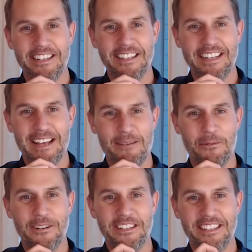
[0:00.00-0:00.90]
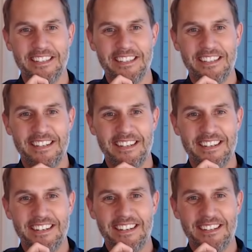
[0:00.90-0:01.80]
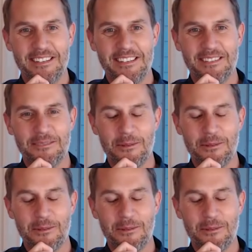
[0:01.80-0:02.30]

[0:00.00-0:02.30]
at that point. Yeah, that, that's your